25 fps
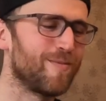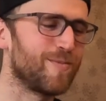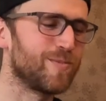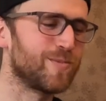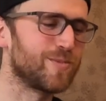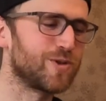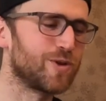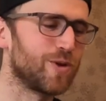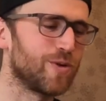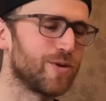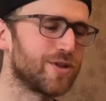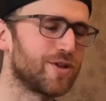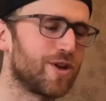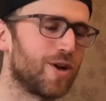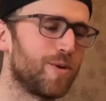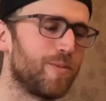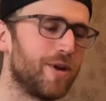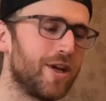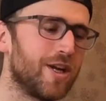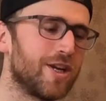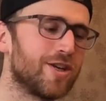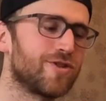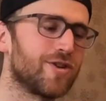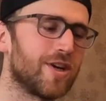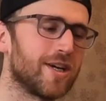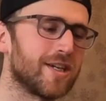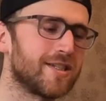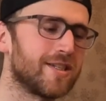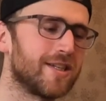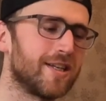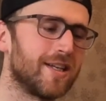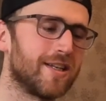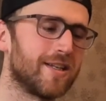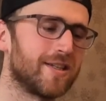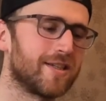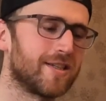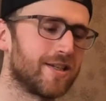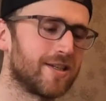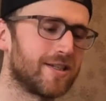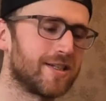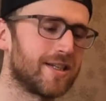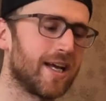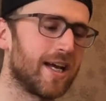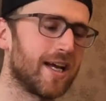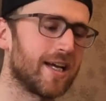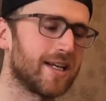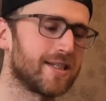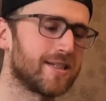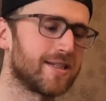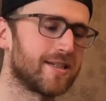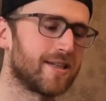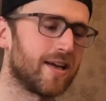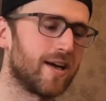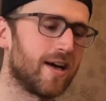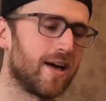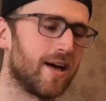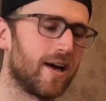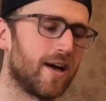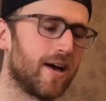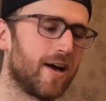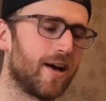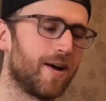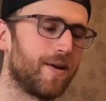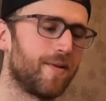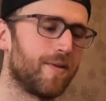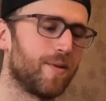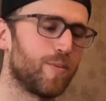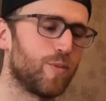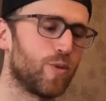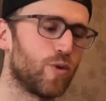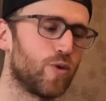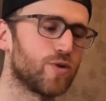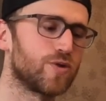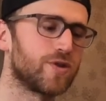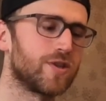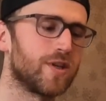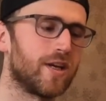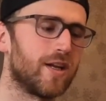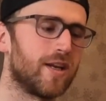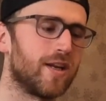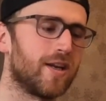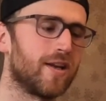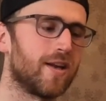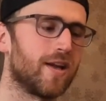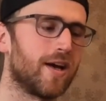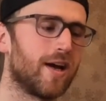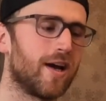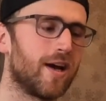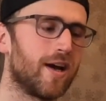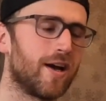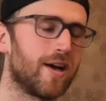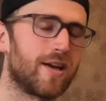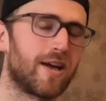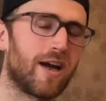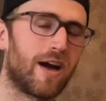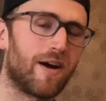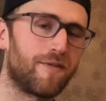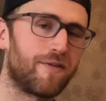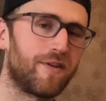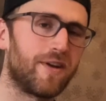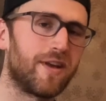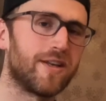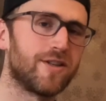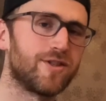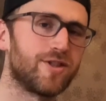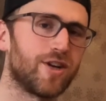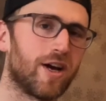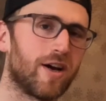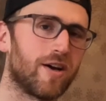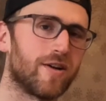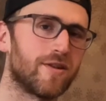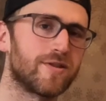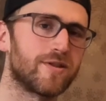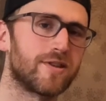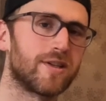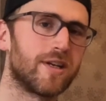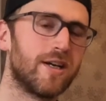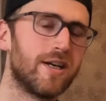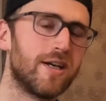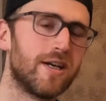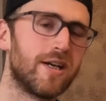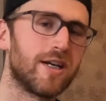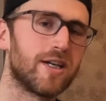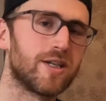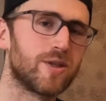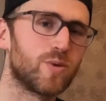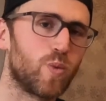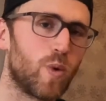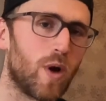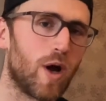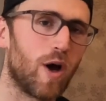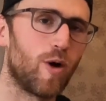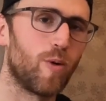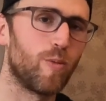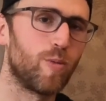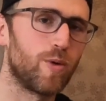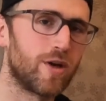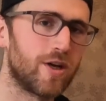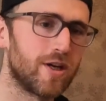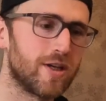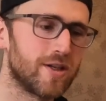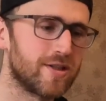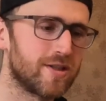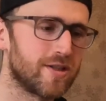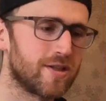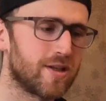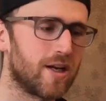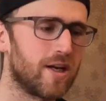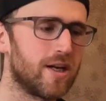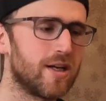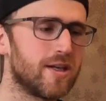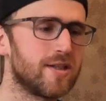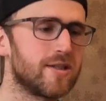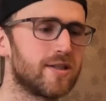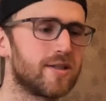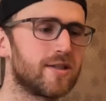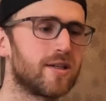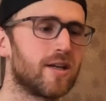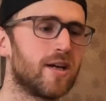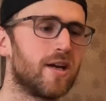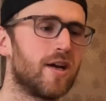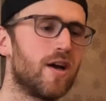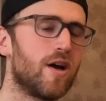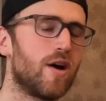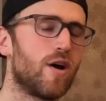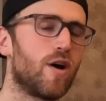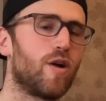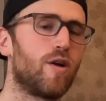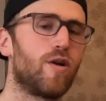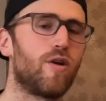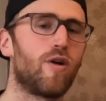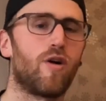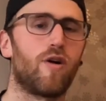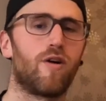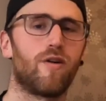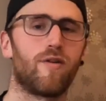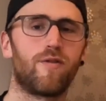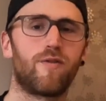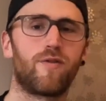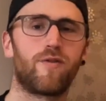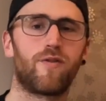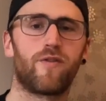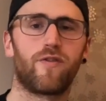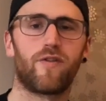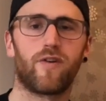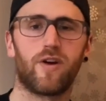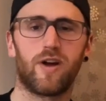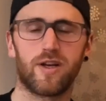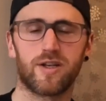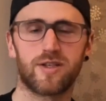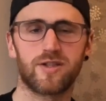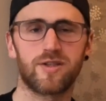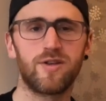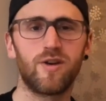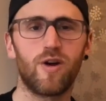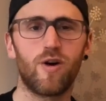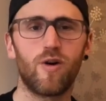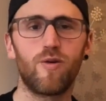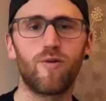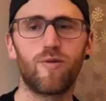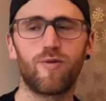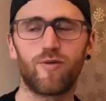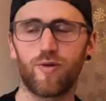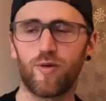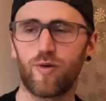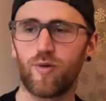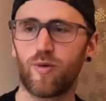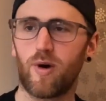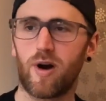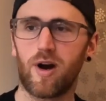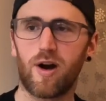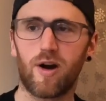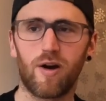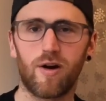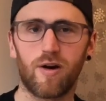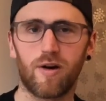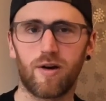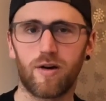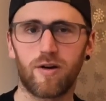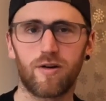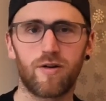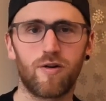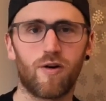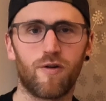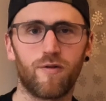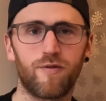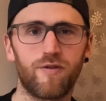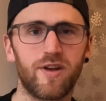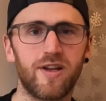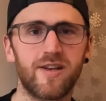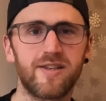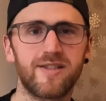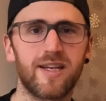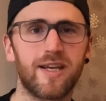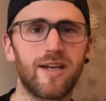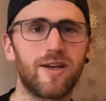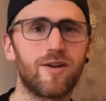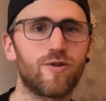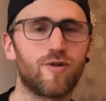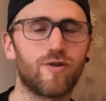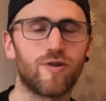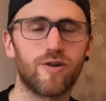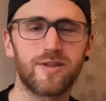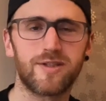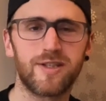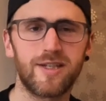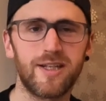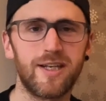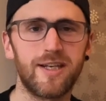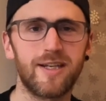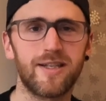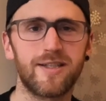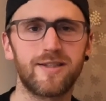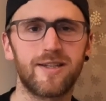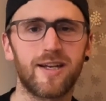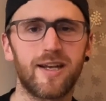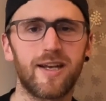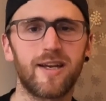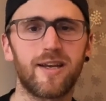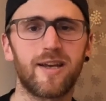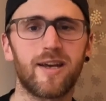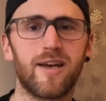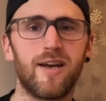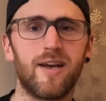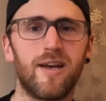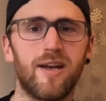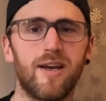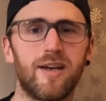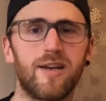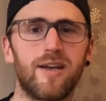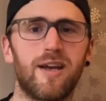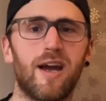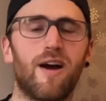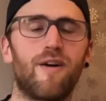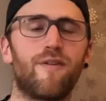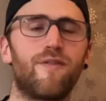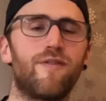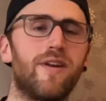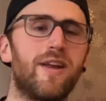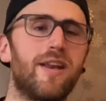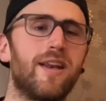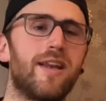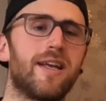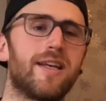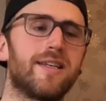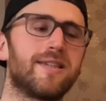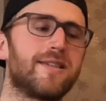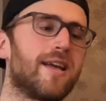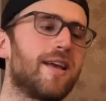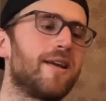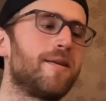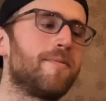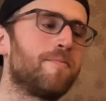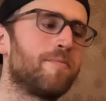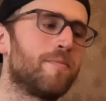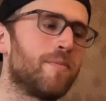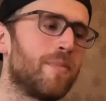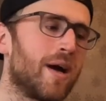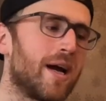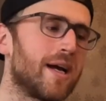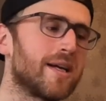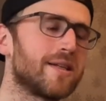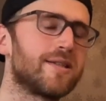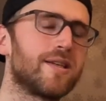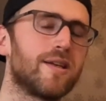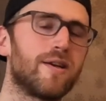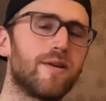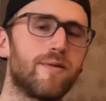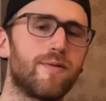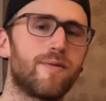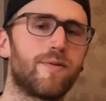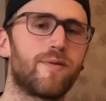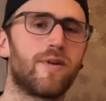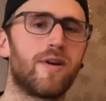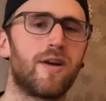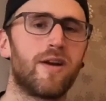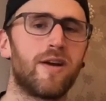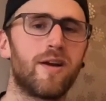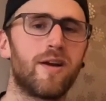So it's going to be interesting to test the Maurten caffeine gels as well, because as a lot of us know through our coffee intake or our tea intake, caffeine is a massive